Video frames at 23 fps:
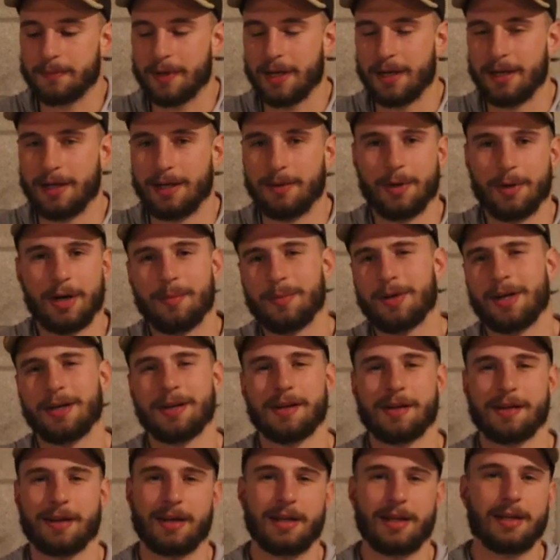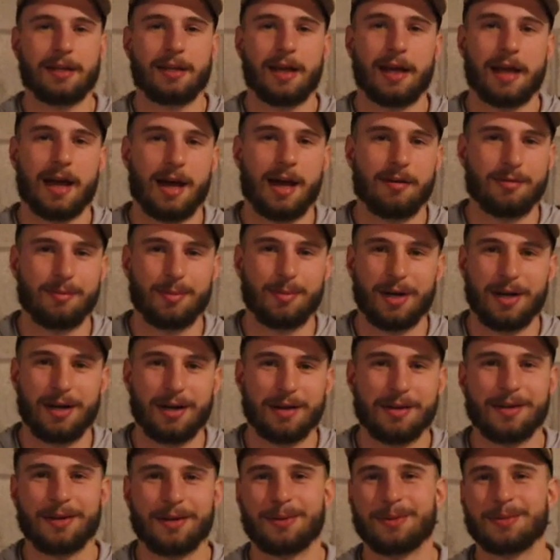And I'm not just gonna eat like half a
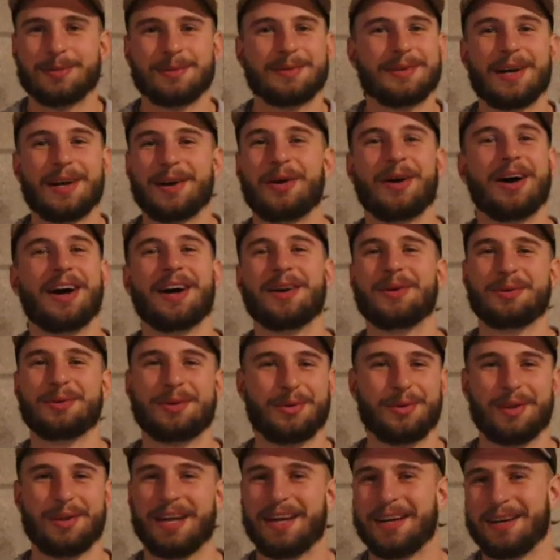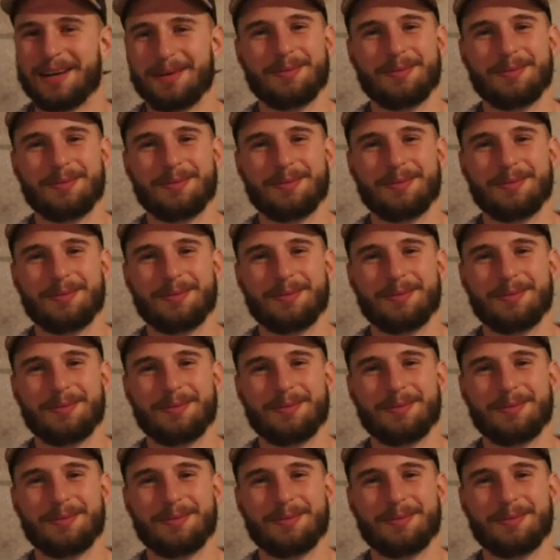box. I don't do that.